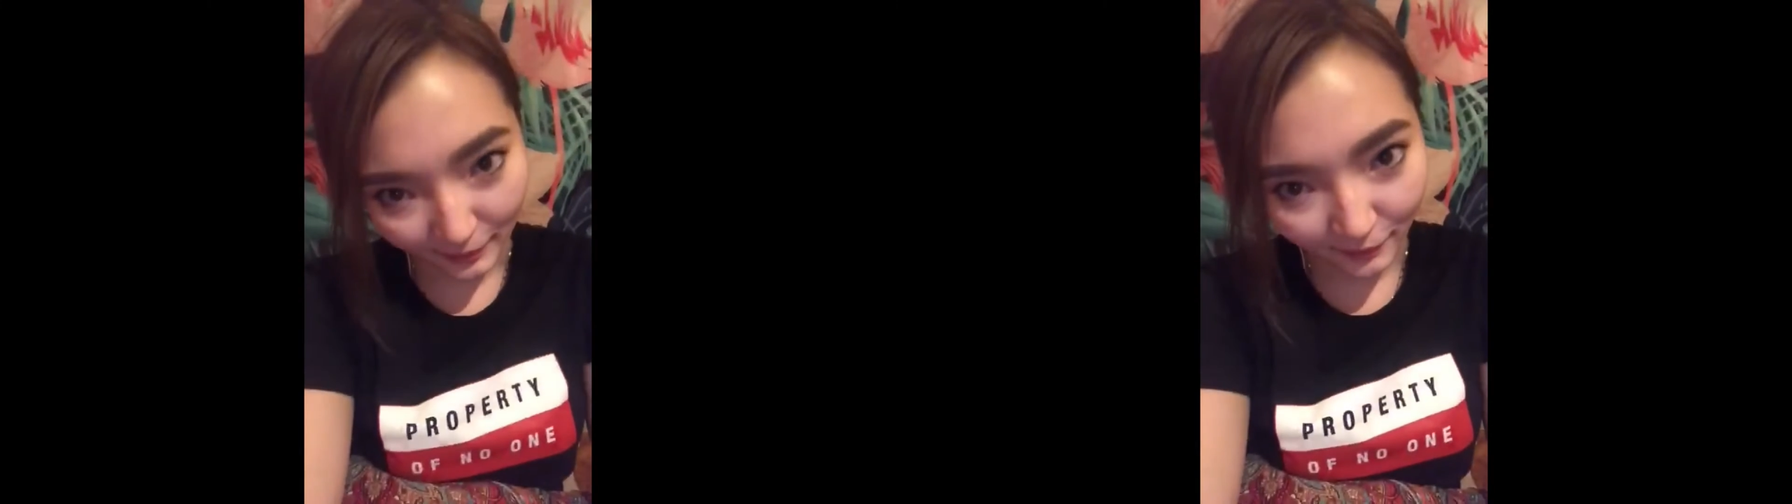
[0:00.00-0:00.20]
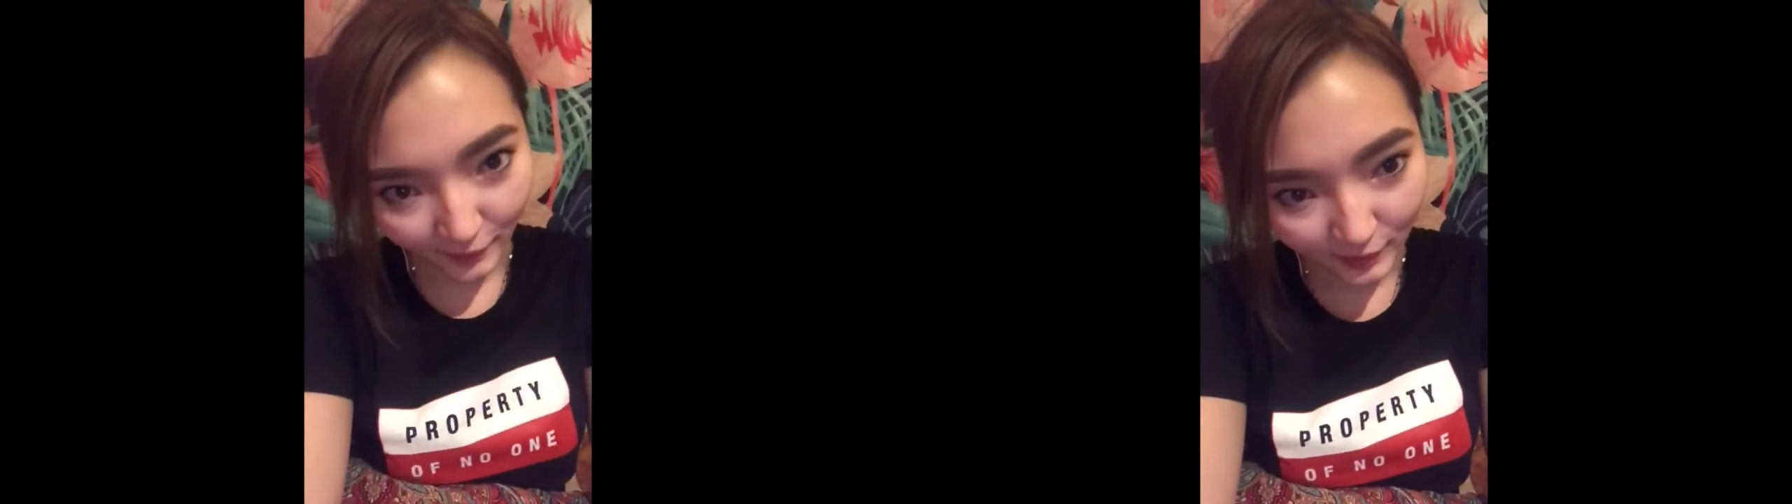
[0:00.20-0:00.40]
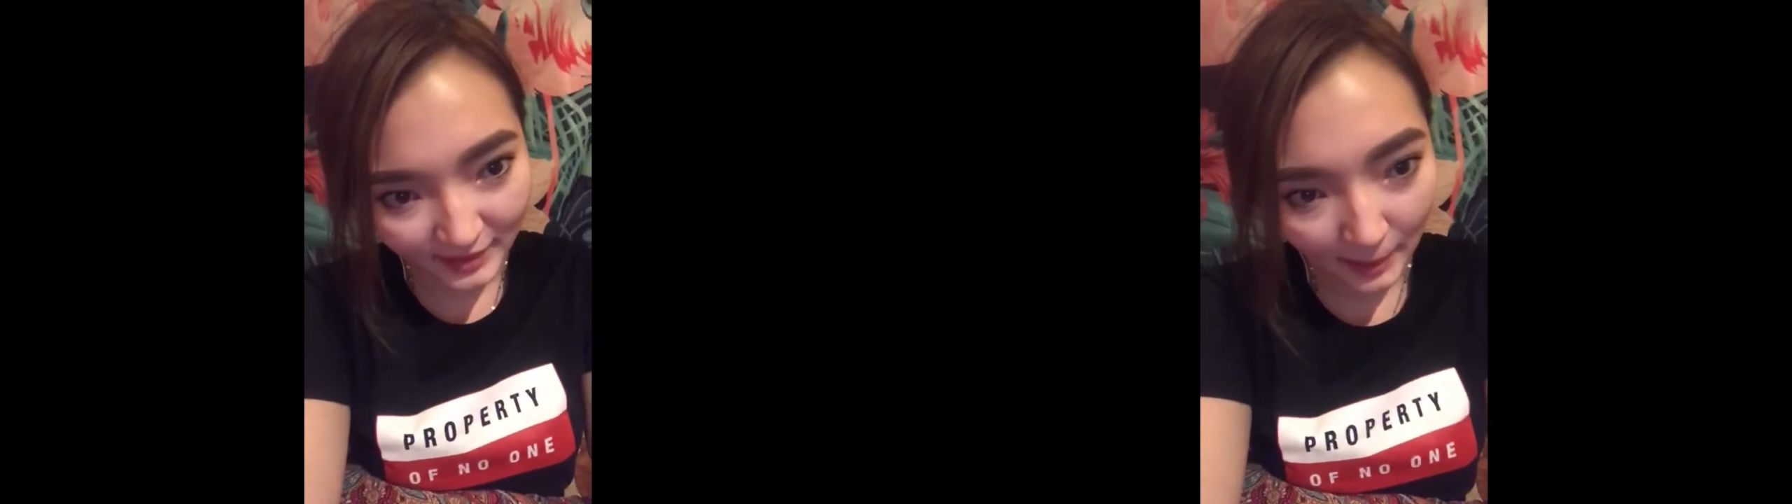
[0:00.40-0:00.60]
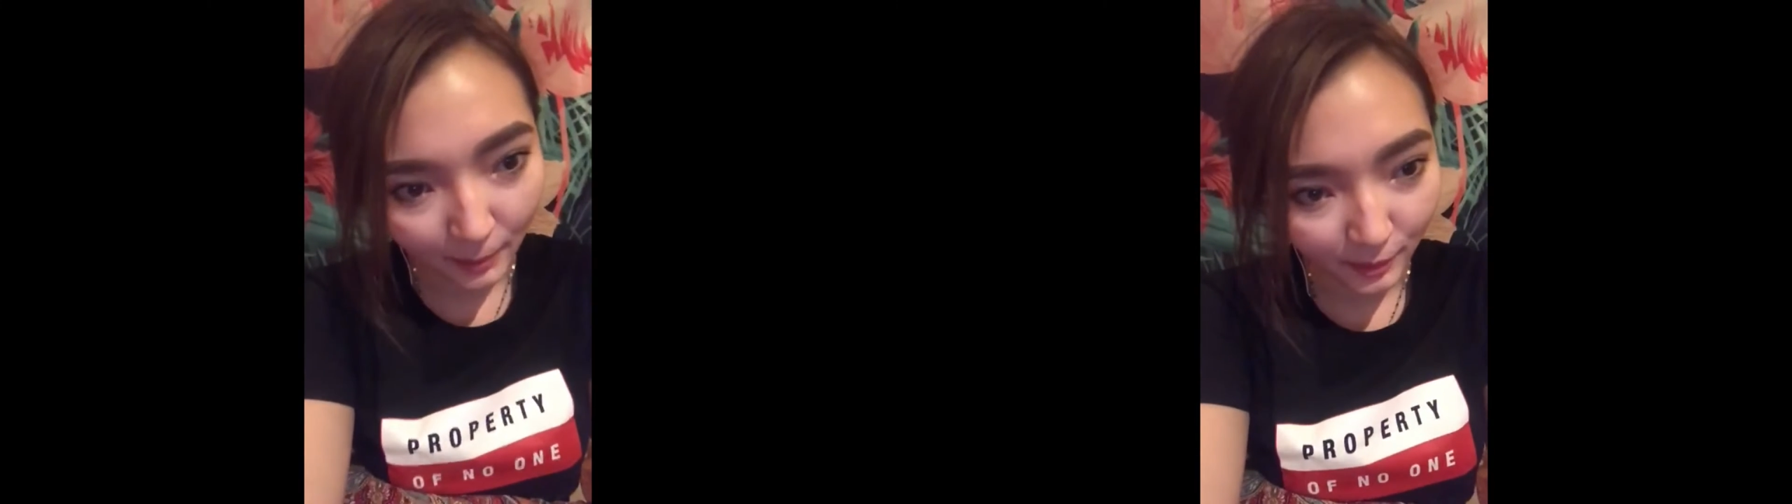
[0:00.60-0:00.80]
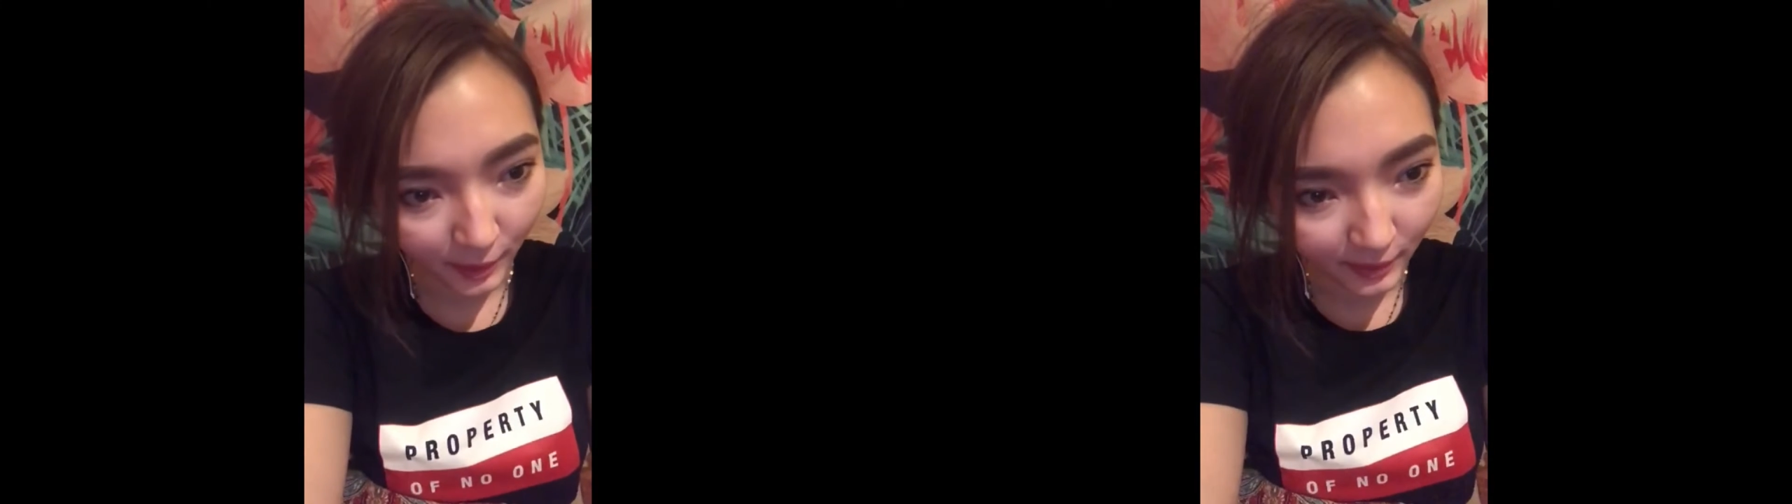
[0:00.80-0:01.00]
feel
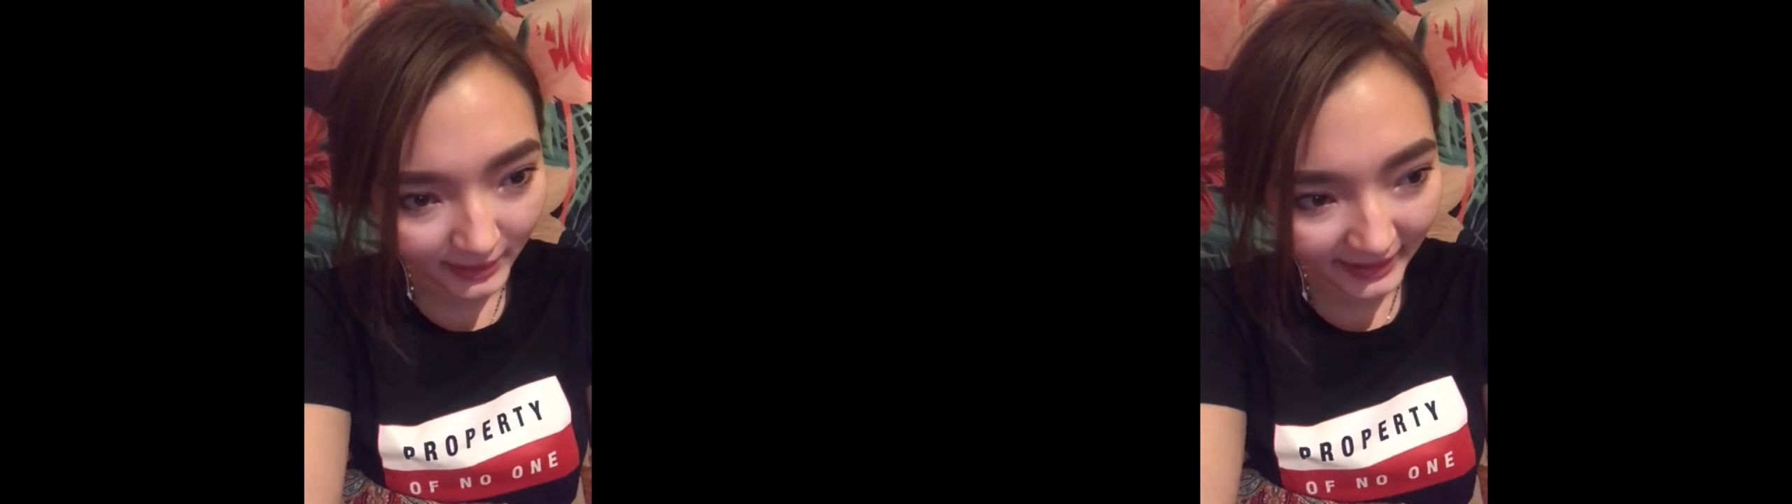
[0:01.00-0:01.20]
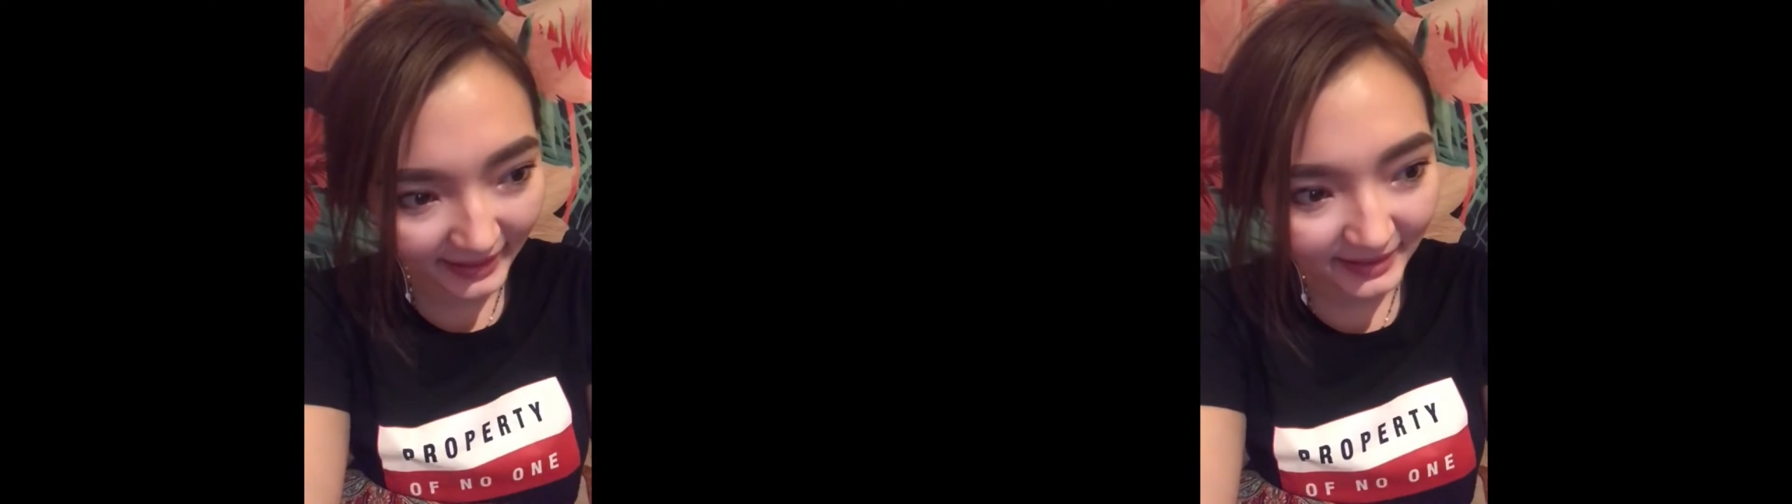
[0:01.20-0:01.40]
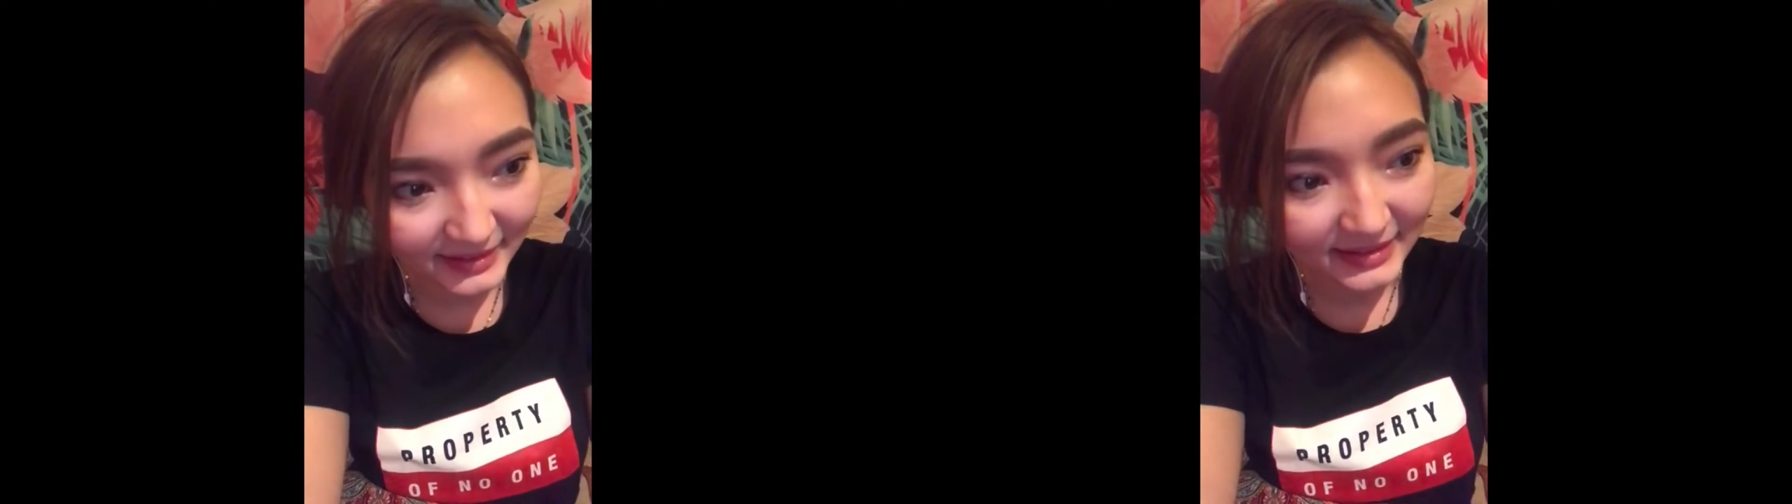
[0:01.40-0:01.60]
temporarily